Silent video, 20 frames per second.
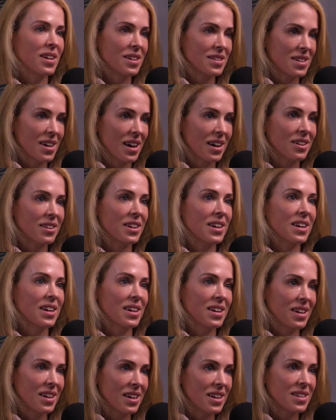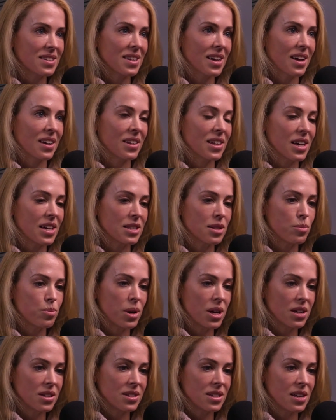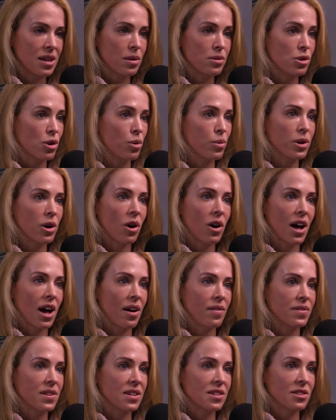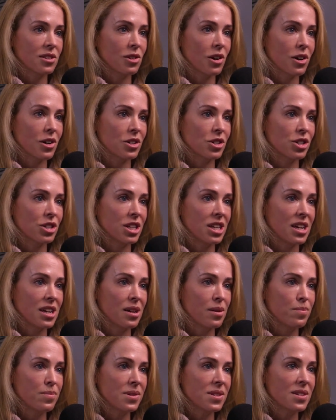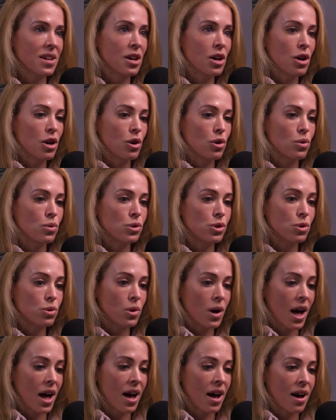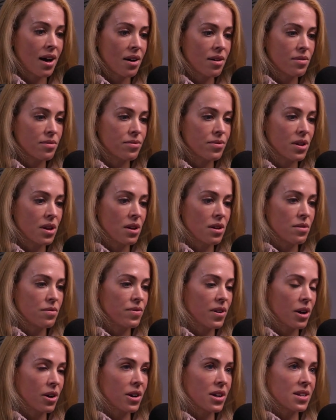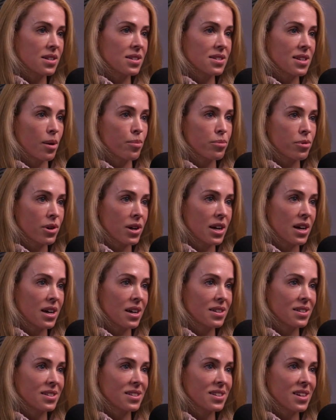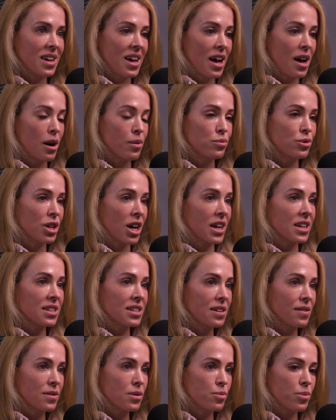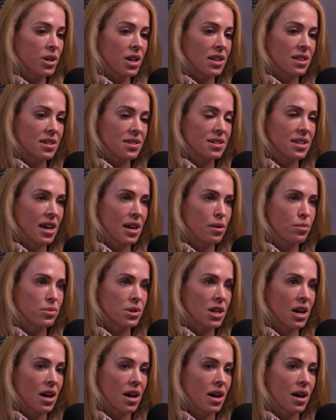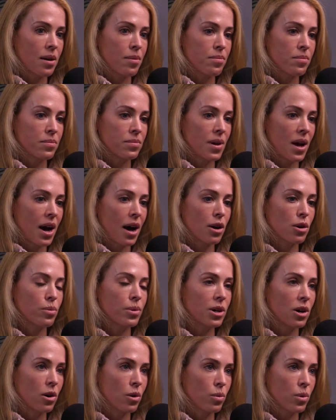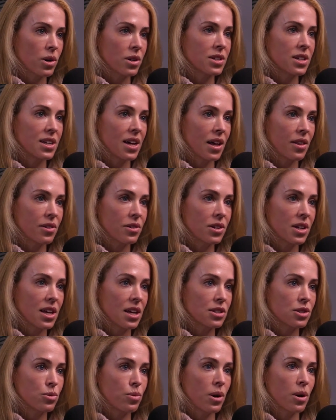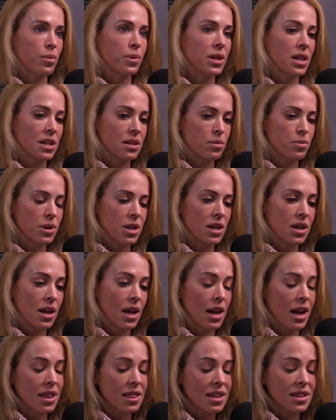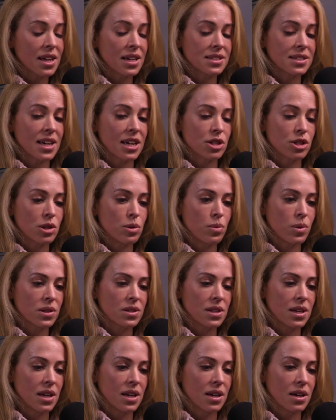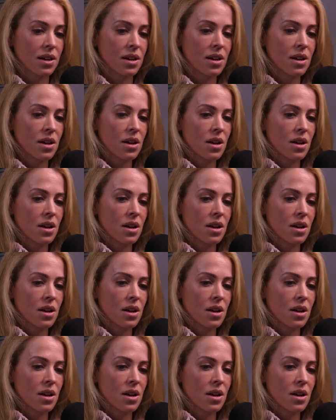Exactly. Yeah. Exactly. It's a big team. You know, we all have these large teams who do have very separate objectives, but at the same time, how do we all work together to get to where we need to be? And I think that's actually one thing